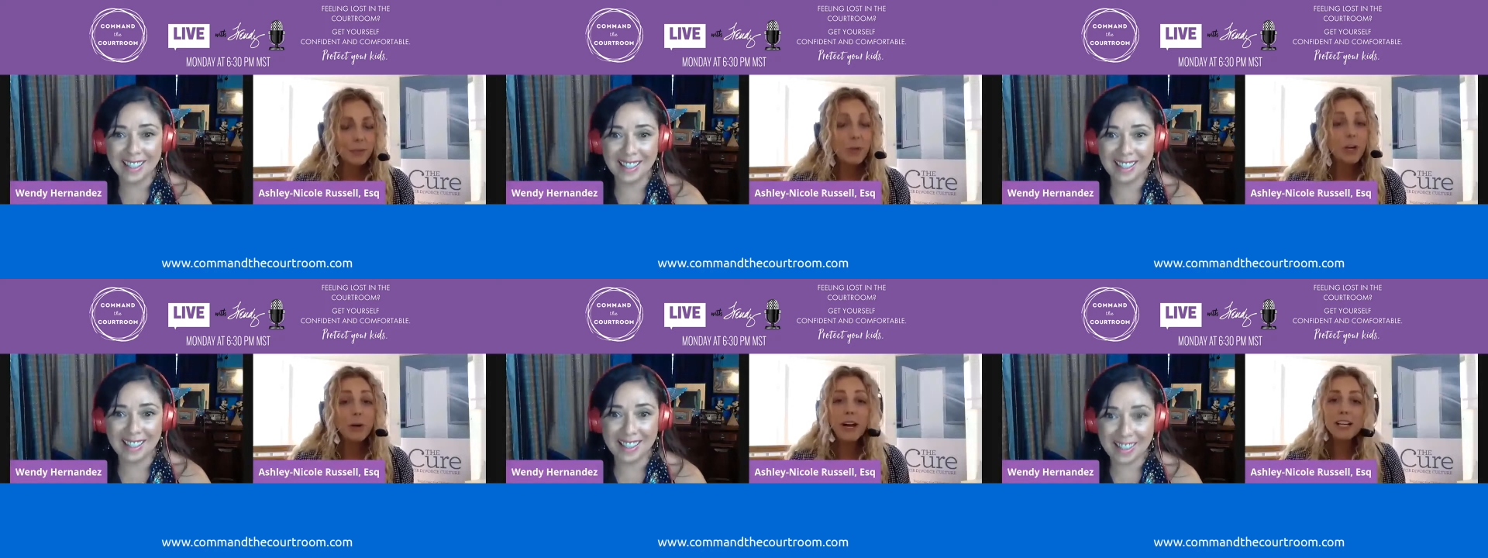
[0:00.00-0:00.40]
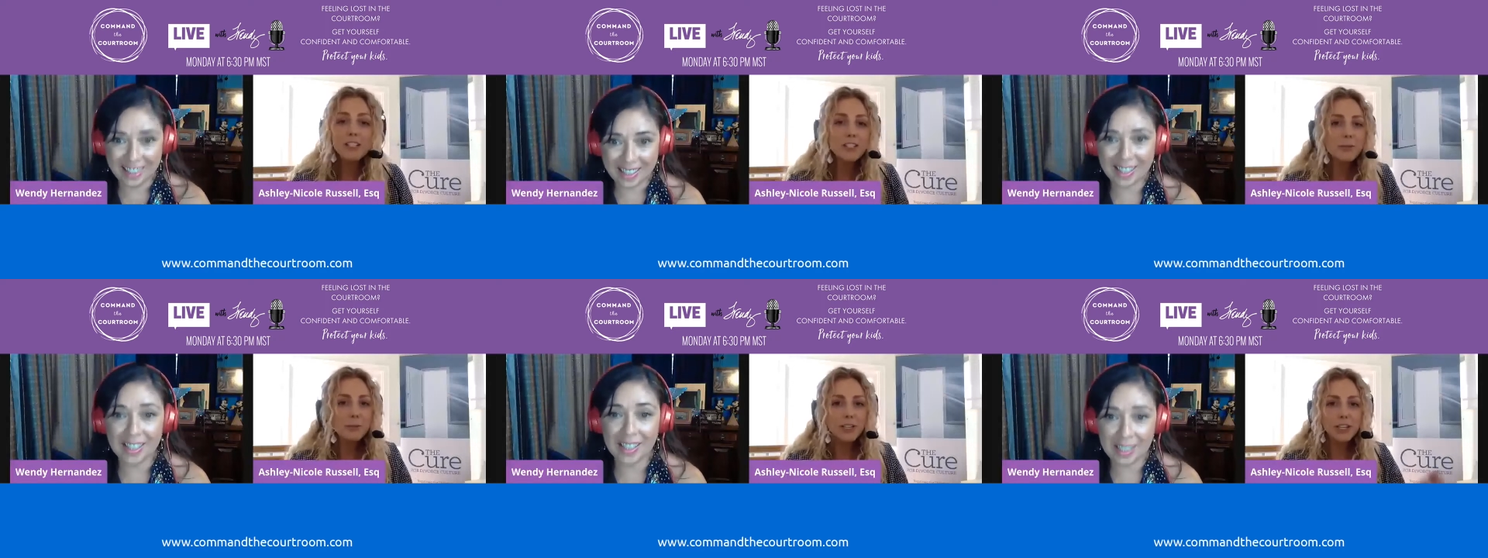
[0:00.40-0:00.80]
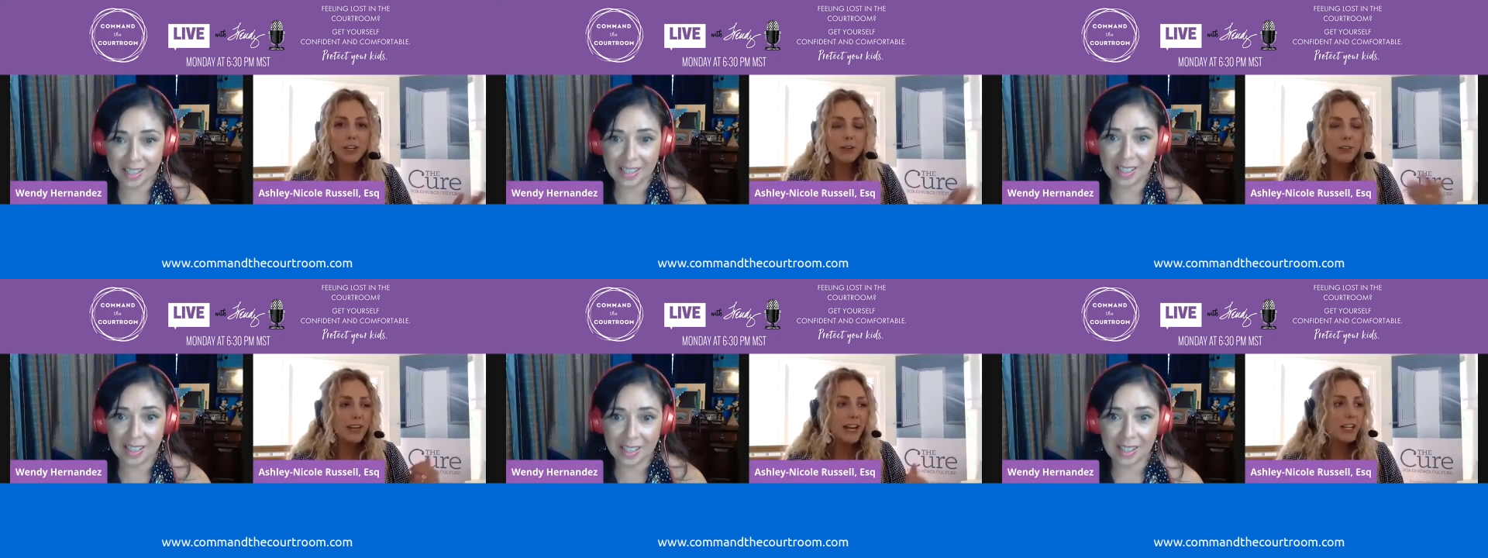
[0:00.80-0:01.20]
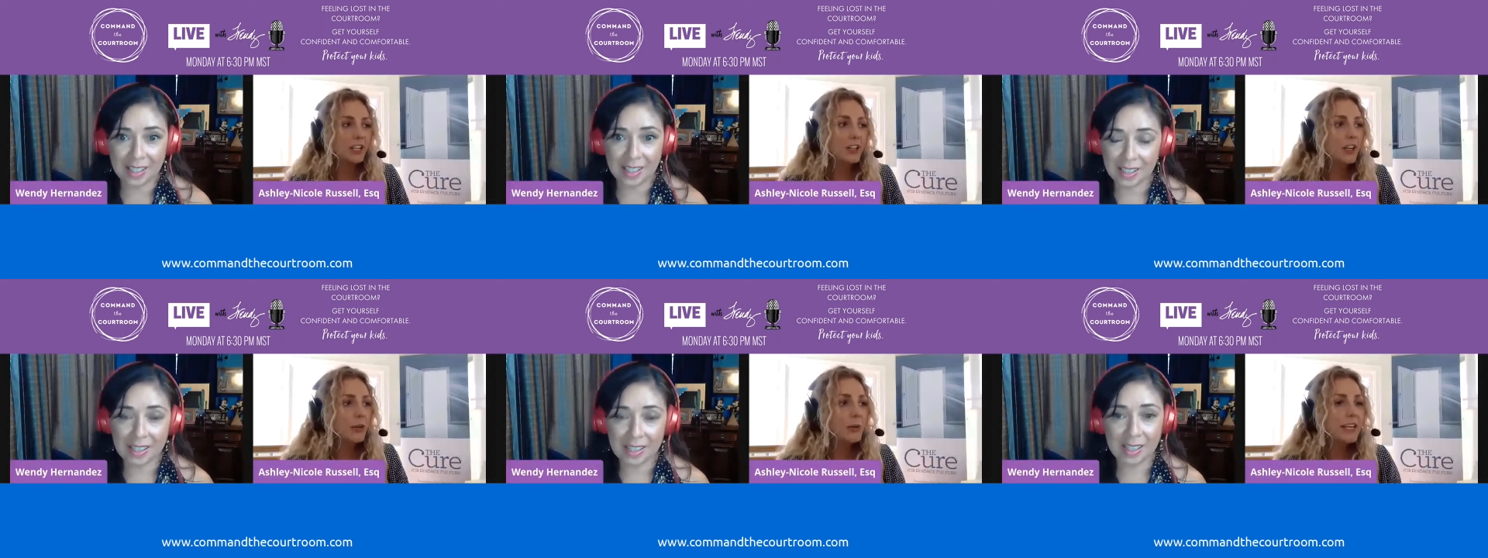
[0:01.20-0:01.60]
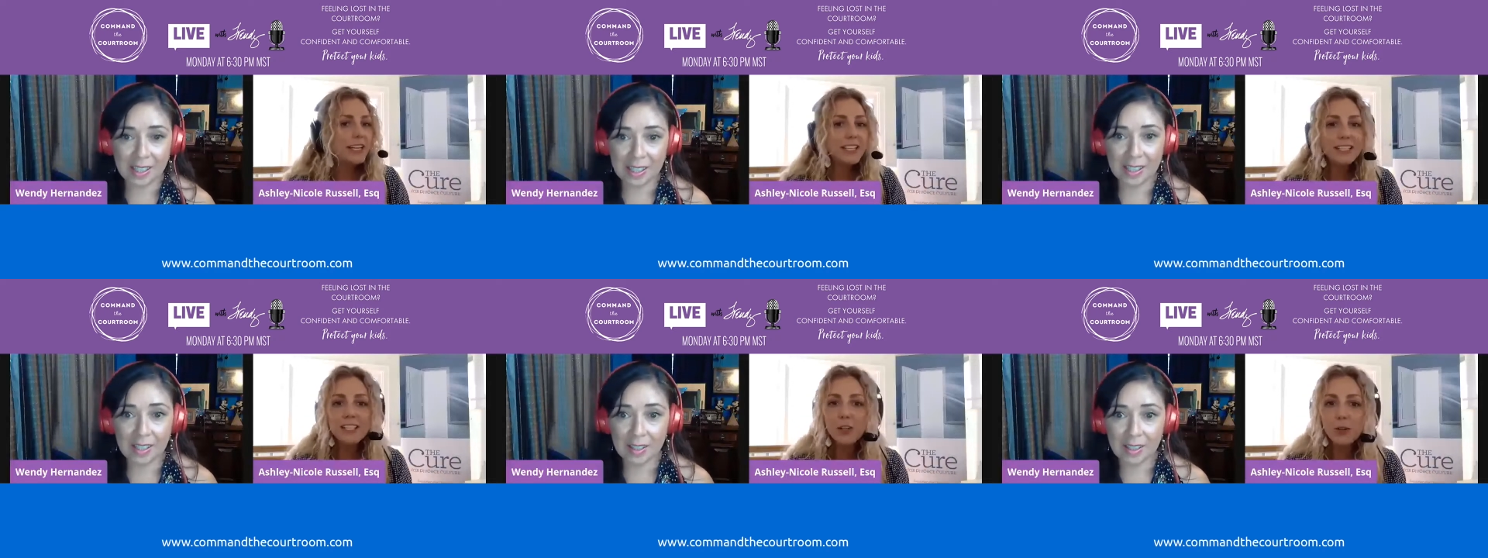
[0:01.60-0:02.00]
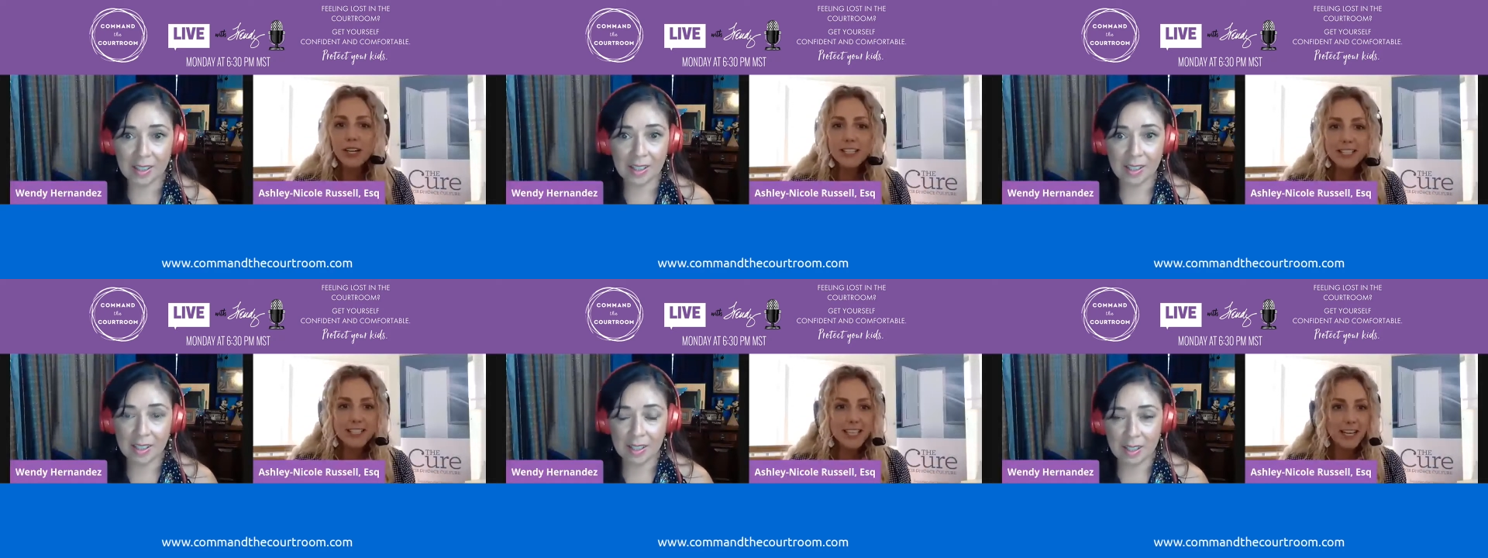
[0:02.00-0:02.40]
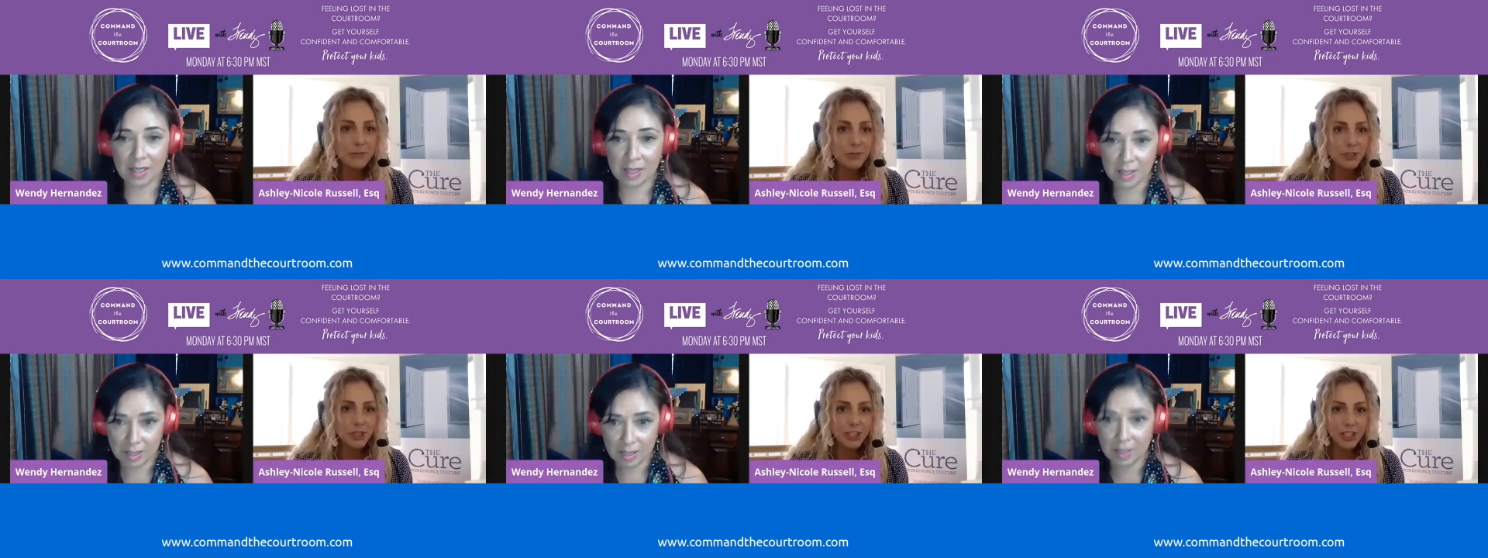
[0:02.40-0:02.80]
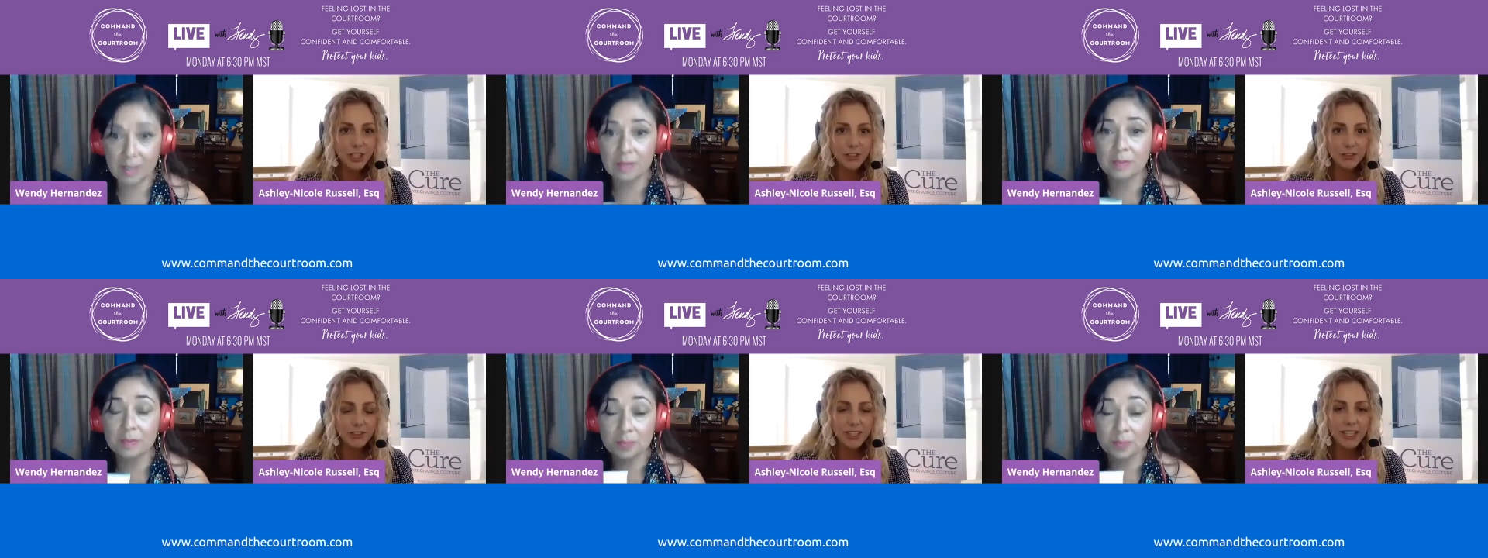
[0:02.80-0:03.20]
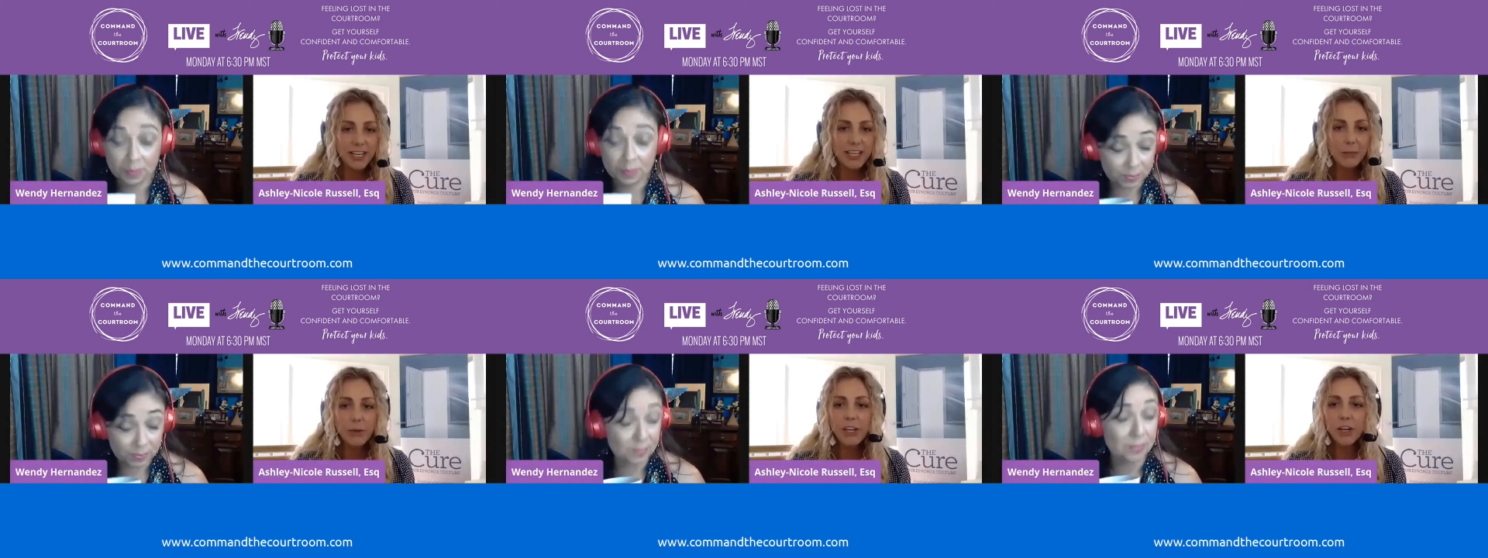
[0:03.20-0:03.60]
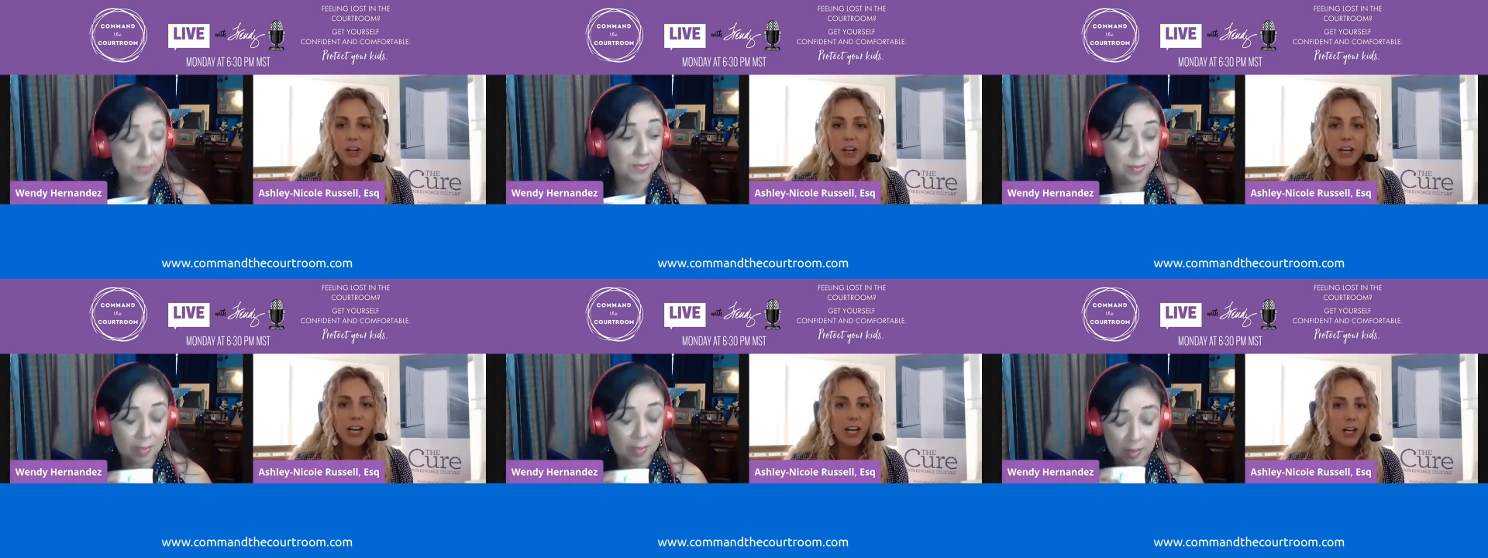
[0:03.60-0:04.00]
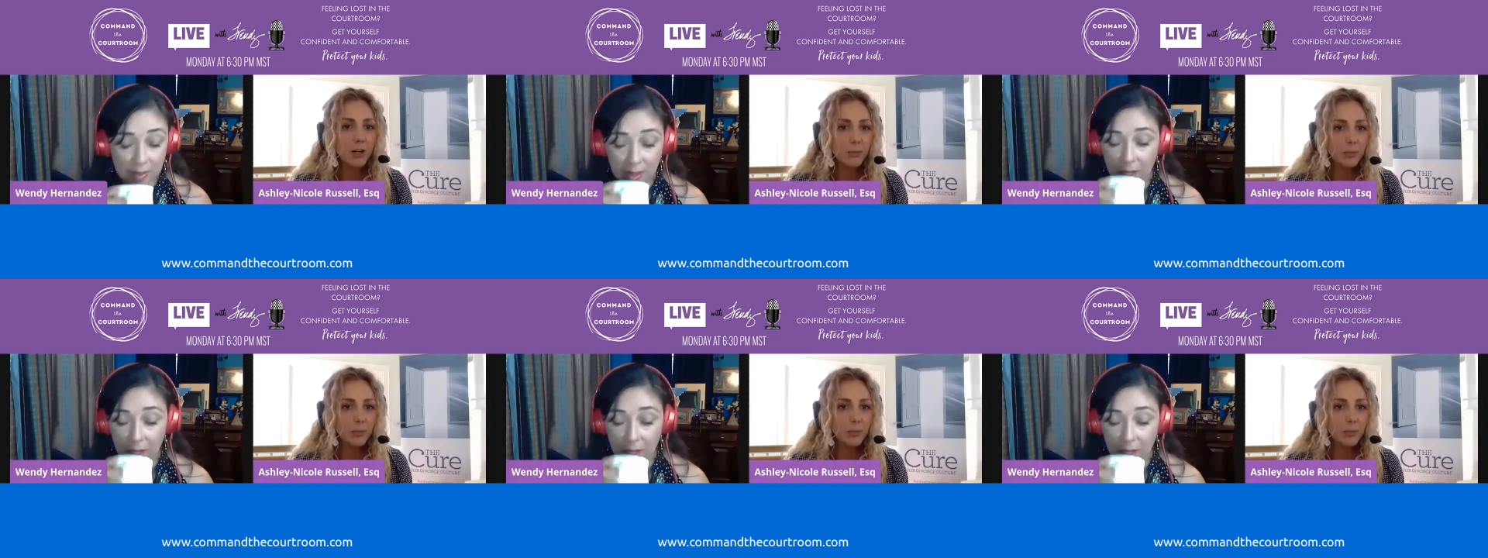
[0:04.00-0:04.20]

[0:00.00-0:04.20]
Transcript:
Speaker 1: Well, I just want to note that, you know, it is a crazy time during COVID, and we are at